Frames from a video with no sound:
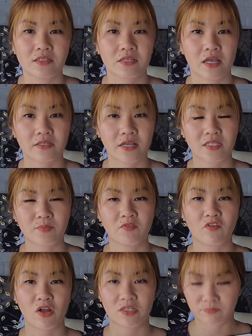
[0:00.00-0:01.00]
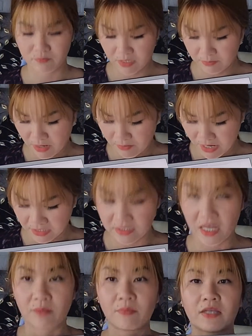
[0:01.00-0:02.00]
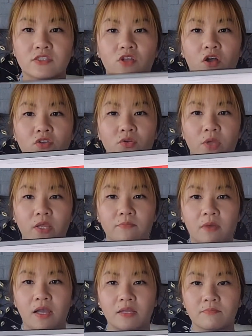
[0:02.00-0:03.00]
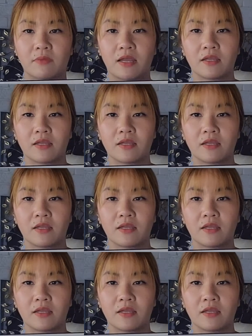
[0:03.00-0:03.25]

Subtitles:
10 days before my exam, I start doing my